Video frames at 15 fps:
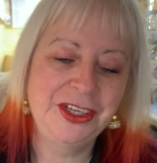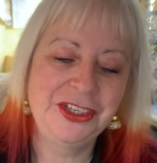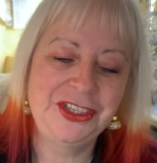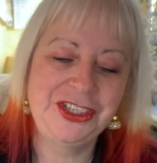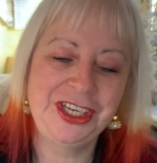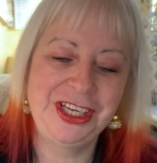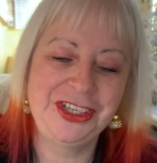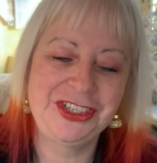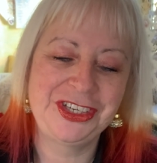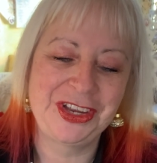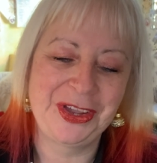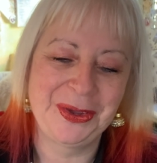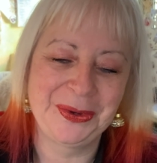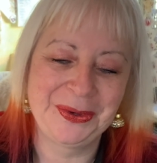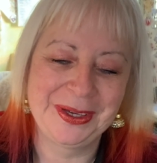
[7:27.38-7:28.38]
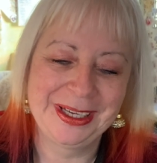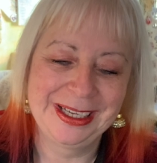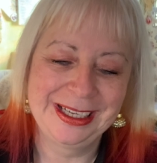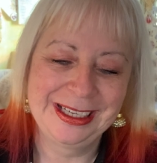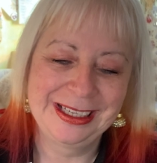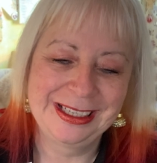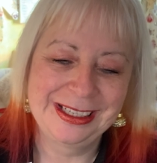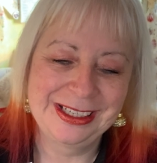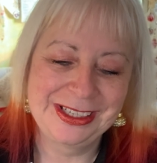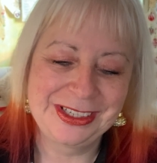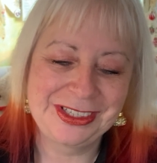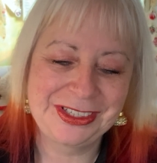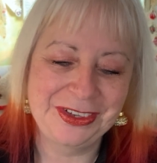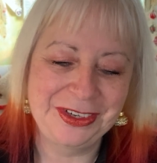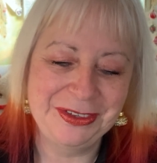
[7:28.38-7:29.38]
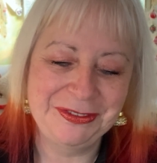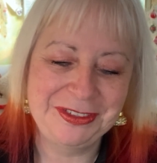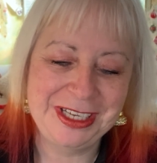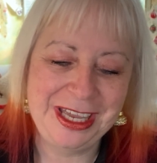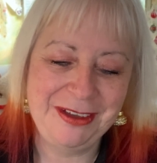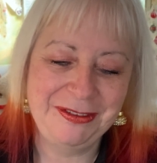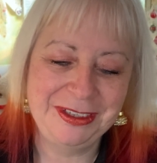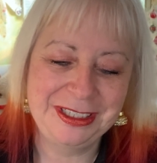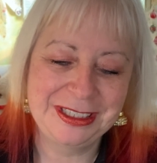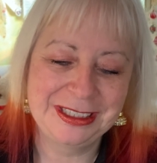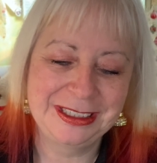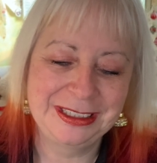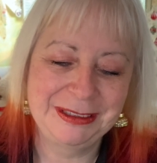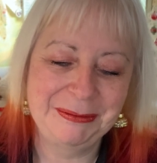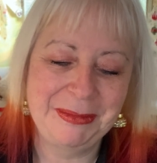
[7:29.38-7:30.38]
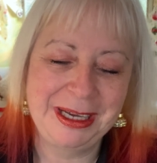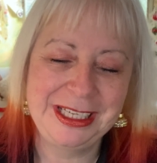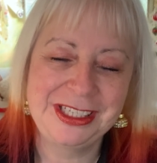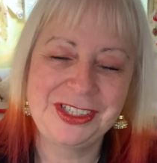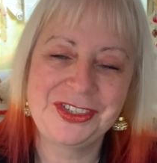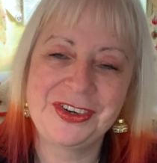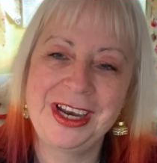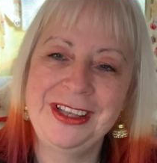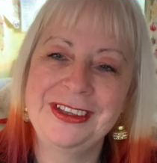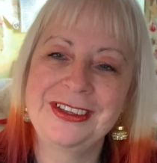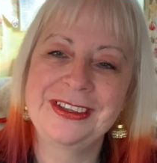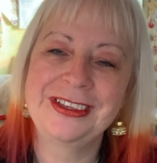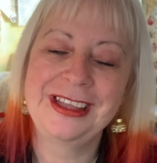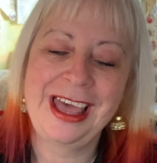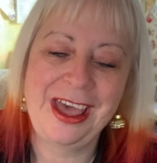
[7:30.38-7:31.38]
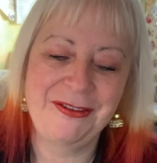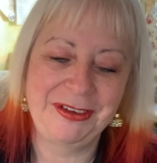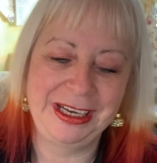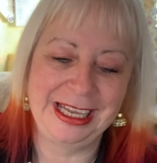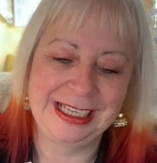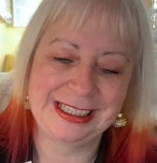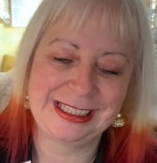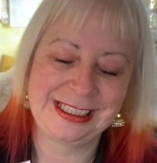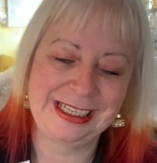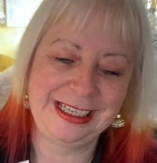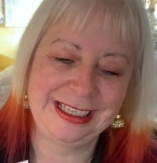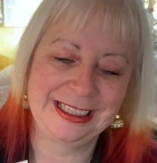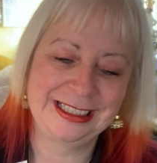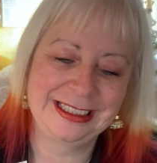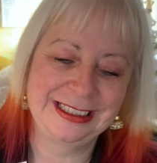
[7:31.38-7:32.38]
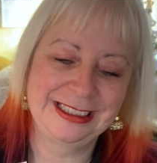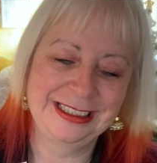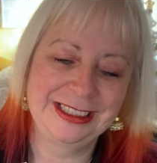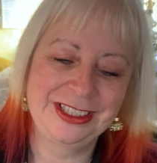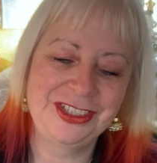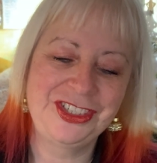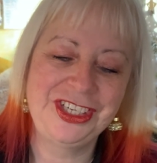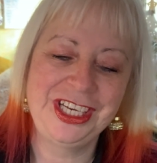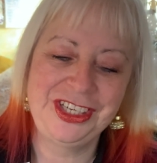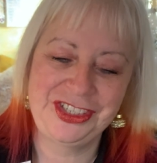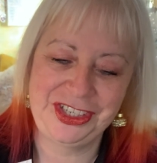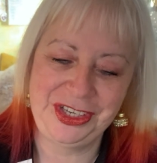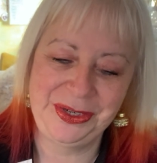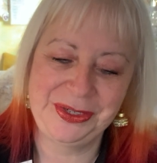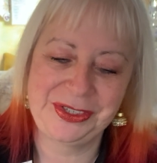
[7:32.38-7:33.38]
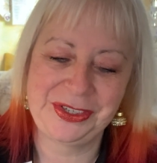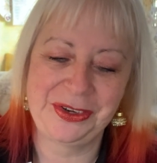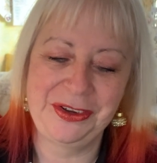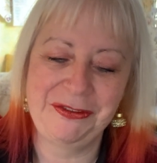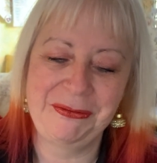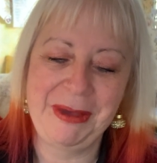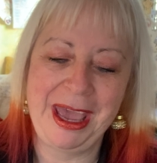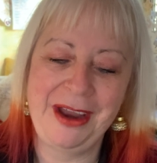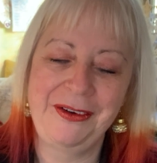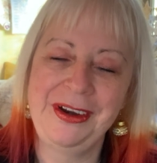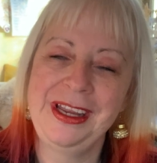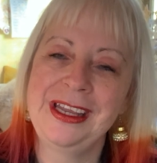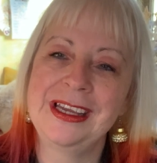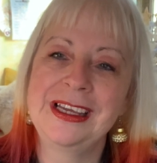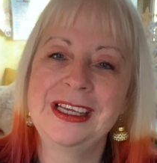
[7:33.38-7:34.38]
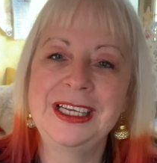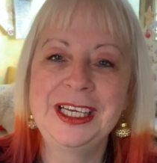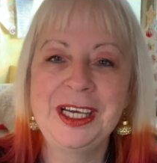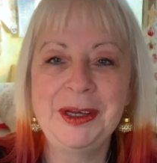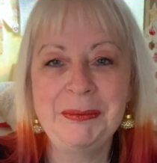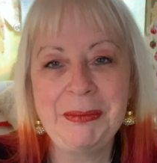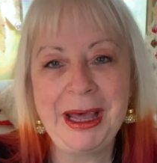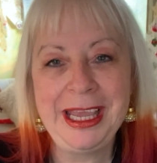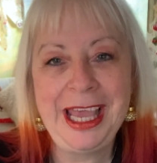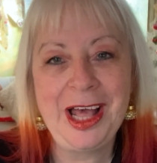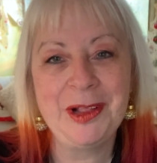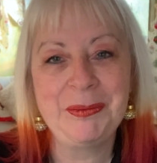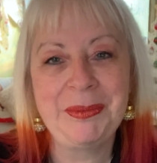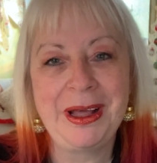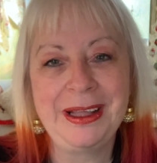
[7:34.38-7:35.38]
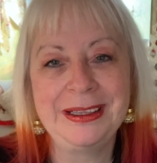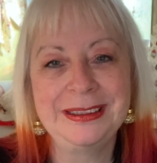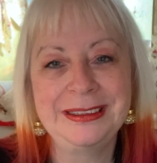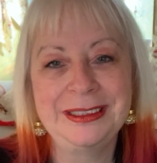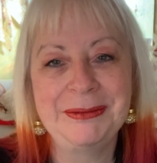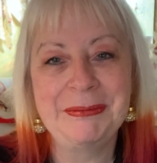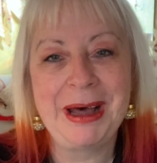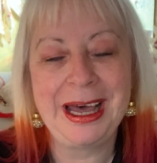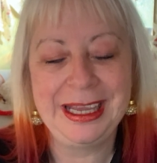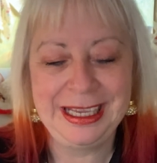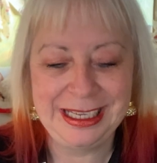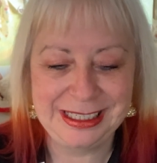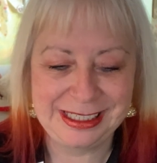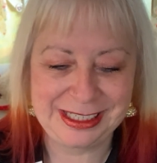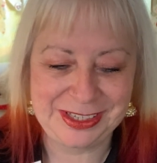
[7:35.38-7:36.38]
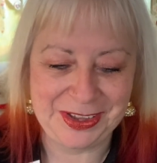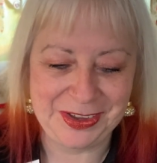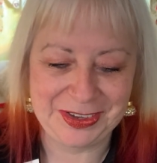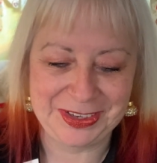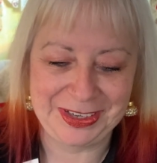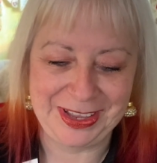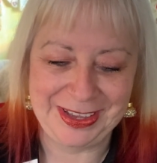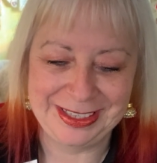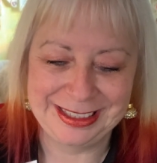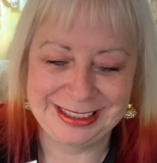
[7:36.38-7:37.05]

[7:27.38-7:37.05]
Jesus, Son of David, my strength everlasting. Jesus, Son of Mary, my helper, my encircler.